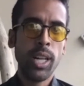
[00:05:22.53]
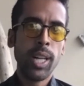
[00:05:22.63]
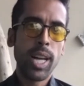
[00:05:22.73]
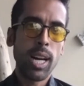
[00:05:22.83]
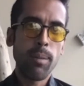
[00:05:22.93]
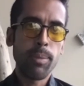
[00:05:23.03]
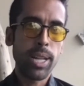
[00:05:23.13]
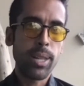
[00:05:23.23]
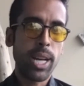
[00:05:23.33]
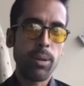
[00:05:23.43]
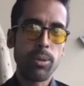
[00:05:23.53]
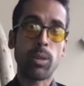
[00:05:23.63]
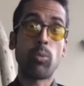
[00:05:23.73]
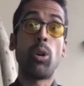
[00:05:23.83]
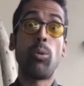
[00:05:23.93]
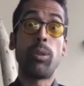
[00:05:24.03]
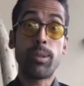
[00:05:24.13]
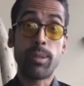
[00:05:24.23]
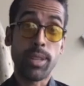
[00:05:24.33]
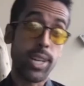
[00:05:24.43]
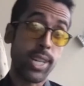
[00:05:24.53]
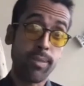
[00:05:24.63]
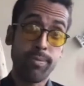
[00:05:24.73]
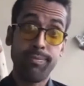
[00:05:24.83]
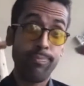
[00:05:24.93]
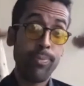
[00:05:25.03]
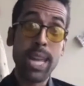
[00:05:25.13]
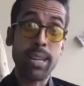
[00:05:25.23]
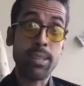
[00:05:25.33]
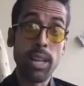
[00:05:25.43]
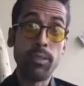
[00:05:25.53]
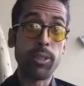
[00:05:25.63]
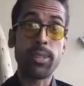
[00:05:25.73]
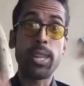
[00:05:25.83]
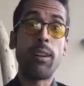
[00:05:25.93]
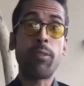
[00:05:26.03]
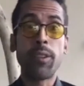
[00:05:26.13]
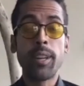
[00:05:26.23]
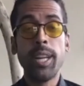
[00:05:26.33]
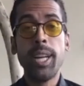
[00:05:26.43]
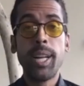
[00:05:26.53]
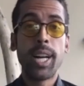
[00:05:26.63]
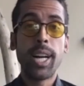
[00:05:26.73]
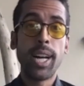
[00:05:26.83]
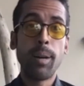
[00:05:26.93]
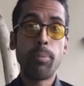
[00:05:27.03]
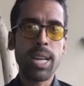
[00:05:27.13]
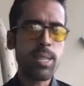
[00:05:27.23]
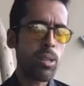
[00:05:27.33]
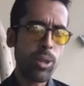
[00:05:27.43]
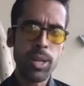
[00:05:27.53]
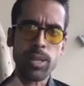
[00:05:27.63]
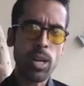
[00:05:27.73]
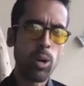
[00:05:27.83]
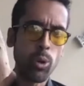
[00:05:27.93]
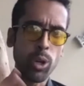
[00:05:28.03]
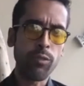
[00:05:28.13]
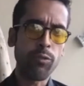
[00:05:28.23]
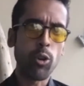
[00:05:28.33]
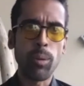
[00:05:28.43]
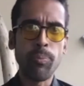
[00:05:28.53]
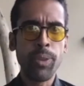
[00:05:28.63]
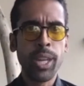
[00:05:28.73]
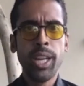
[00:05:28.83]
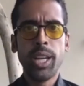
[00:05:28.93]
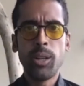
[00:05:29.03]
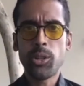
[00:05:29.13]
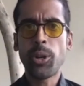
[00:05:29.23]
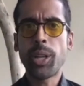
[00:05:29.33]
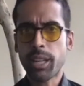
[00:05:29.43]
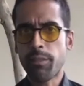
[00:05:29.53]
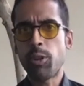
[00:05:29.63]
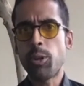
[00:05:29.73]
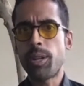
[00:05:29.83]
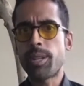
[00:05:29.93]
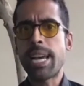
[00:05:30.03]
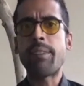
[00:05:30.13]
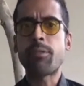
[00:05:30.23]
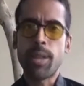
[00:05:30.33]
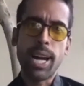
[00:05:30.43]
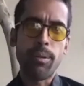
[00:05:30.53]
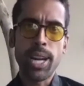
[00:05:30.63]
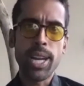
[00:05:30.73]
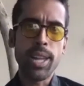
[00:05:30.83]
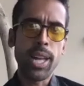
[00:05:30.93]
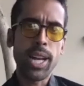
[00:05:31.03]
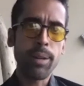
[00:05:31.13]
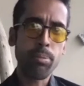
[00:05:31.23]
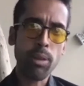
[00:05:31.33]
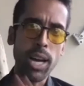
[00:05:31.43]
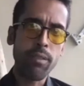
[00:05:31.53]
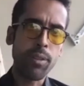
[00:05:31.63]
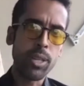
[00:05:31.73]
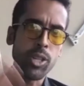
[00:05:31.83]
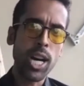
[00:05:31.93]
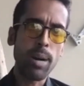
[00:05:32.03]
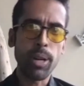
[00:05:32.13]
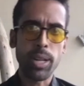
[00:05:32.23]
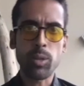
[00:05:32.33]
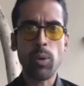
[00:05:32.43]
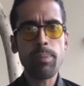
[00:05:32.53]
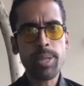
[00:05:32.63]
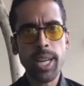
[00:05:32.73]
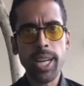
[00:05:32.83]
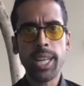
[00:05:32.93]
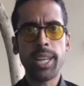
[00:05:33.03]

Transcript: Then I was like, whoa, this is like next level stuff. But I still didn't start working for him. It was only like a few years after that, right? And then I applied for the job on his website,